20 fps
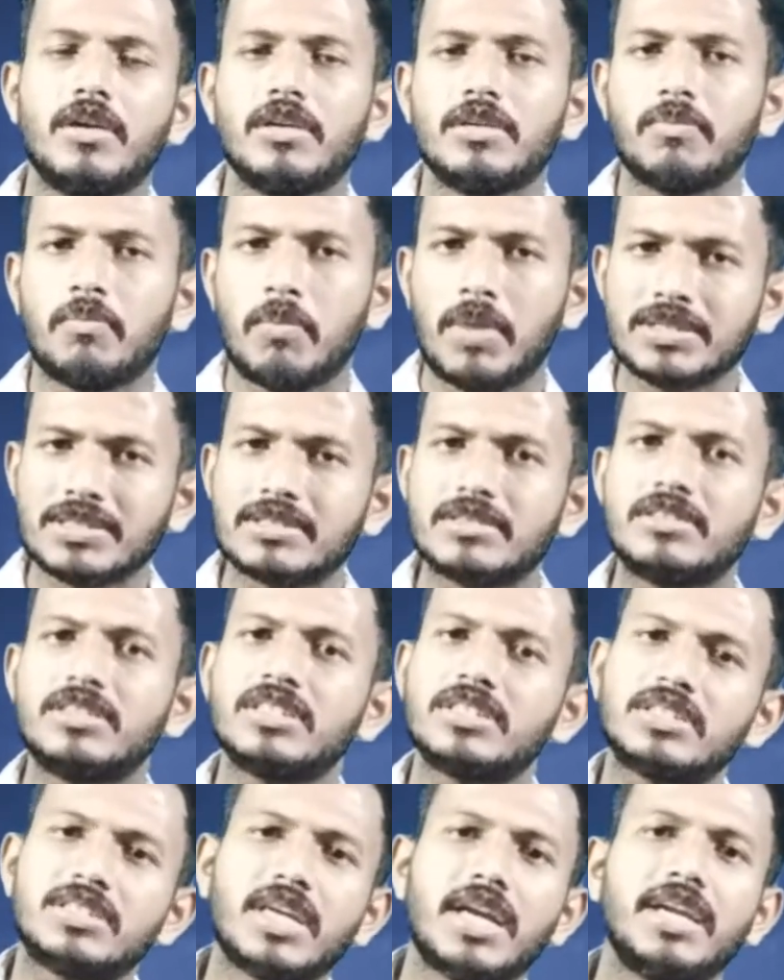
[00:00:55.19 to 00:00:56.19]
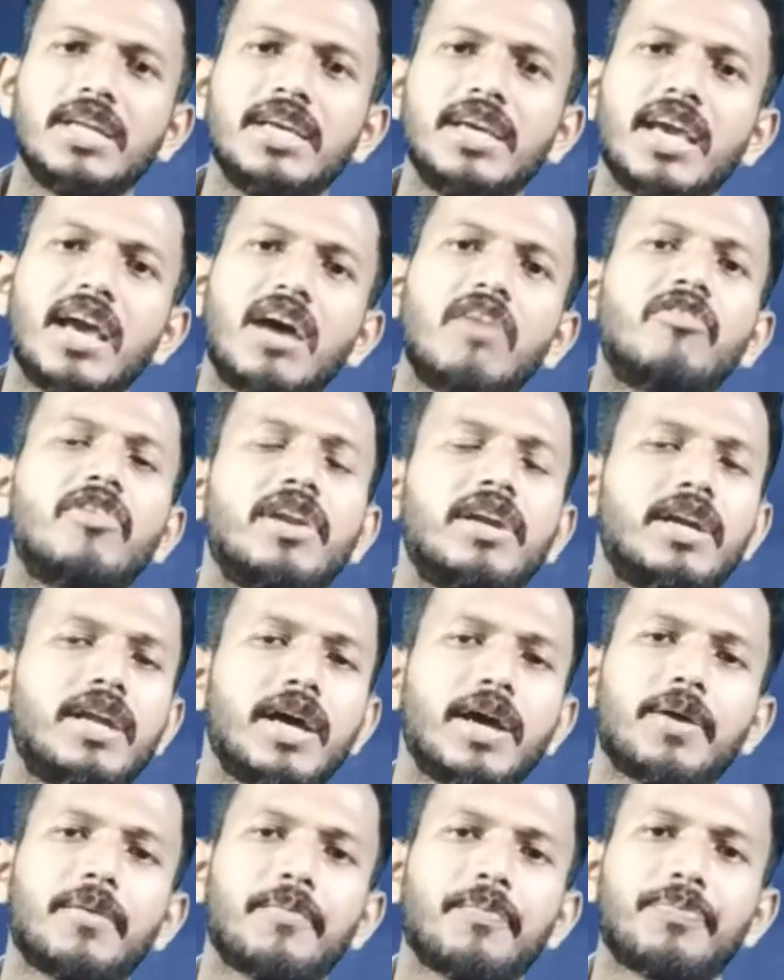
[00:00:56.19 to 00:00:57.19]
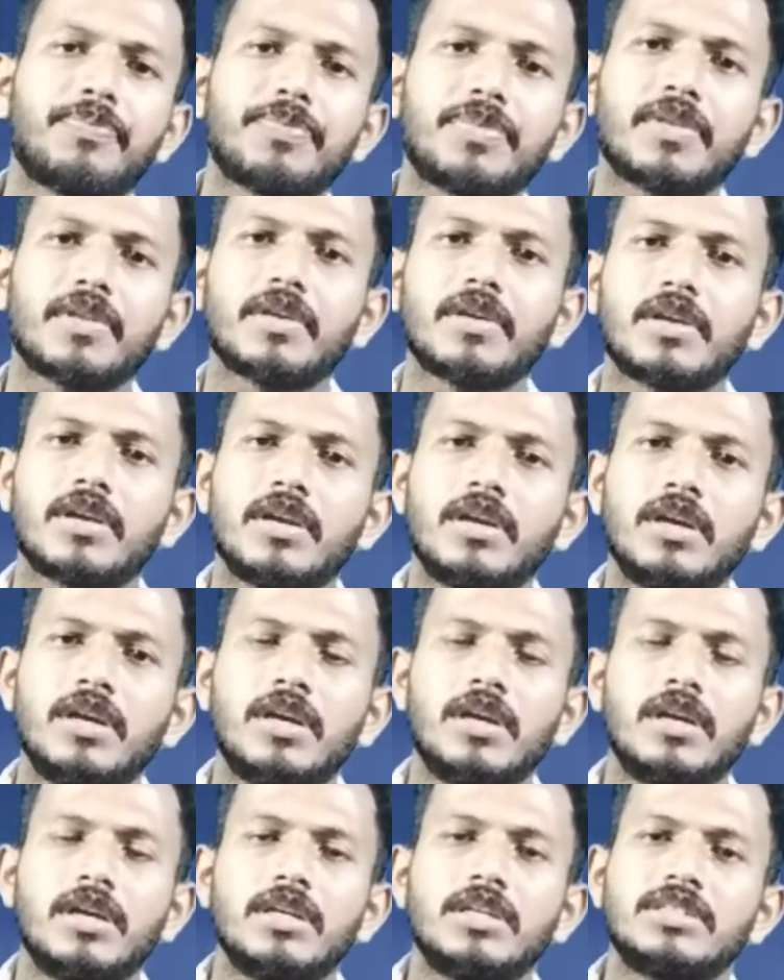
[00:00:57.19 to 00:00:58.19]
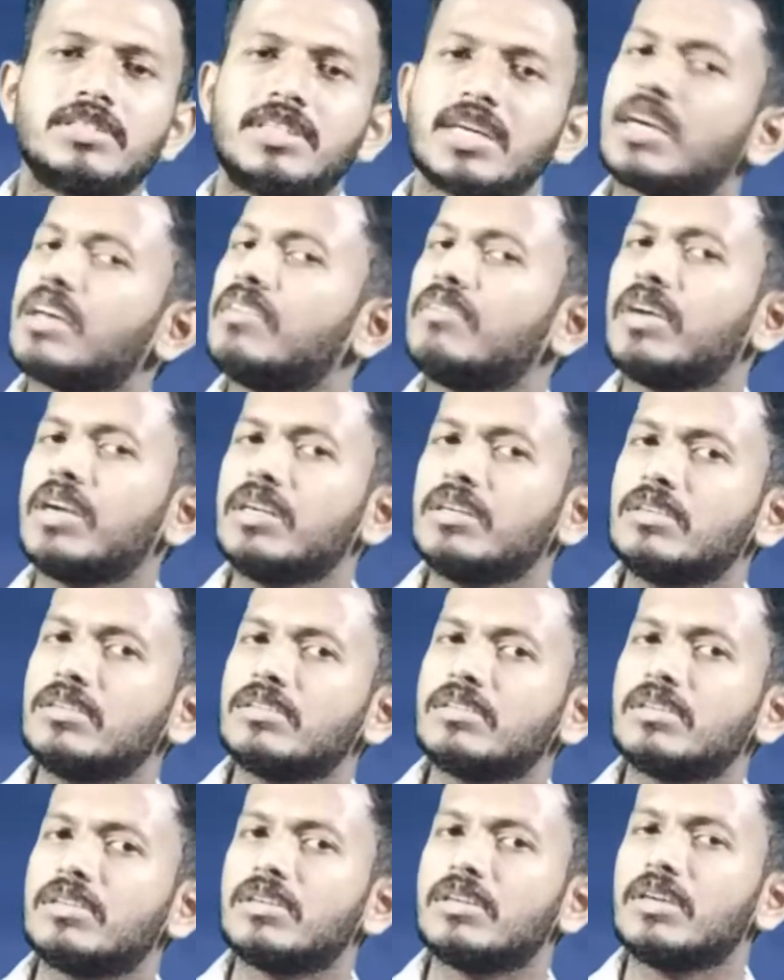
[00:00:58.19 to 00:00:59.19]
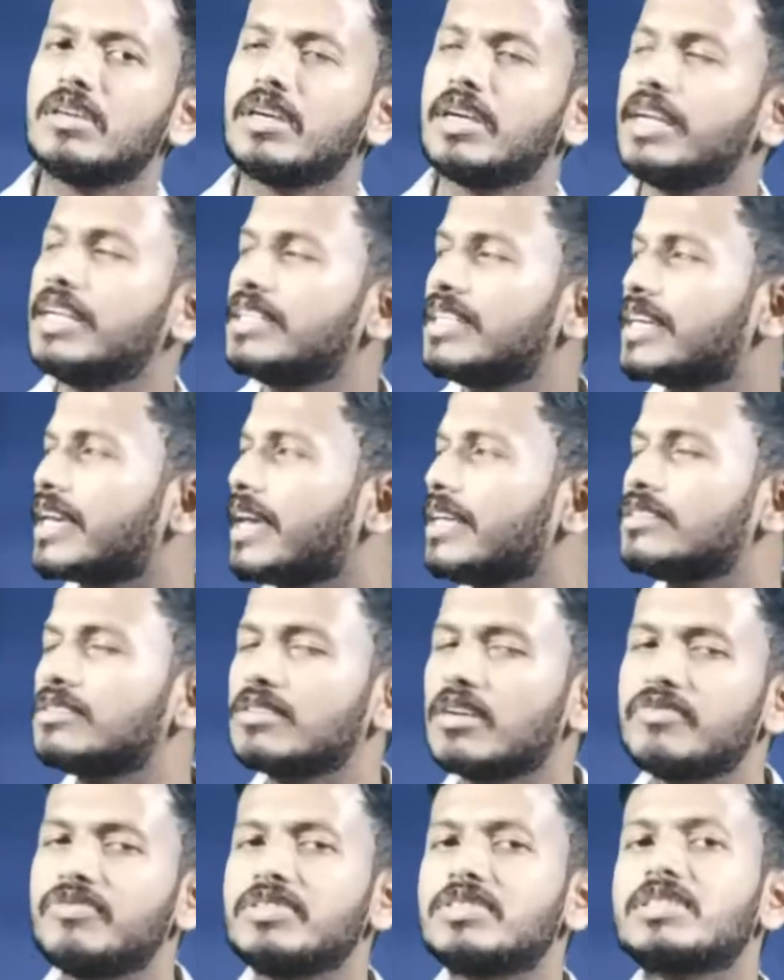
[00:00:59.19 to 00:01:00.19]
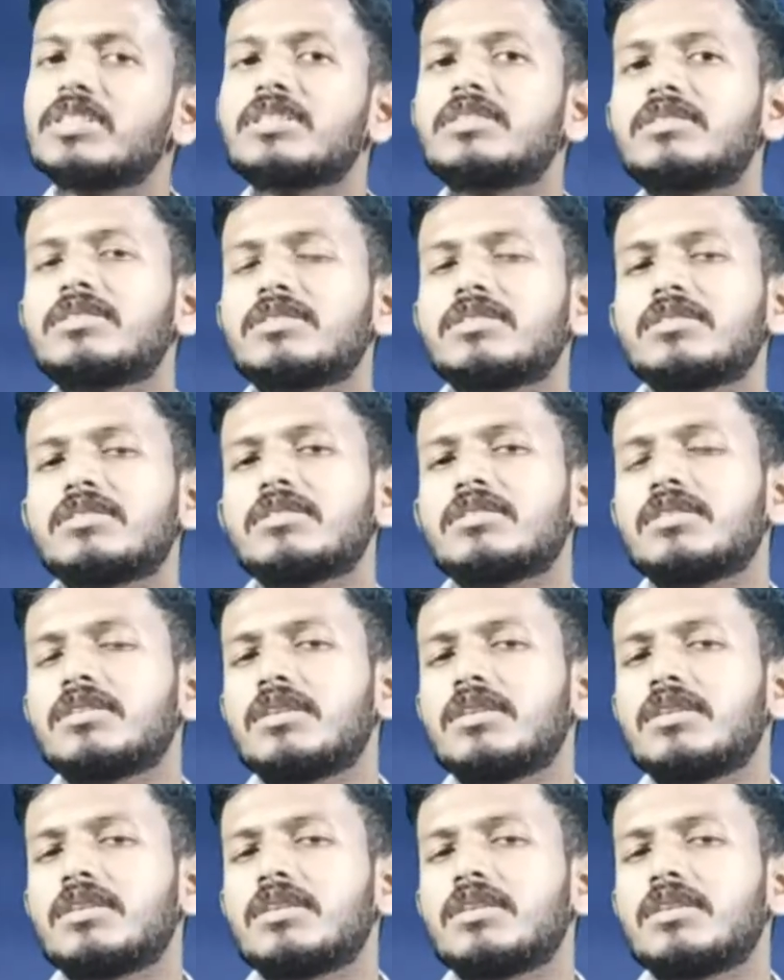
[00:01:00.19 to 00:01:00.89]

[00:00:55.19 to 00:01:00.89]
Must study every day. Second one, in the case of physics,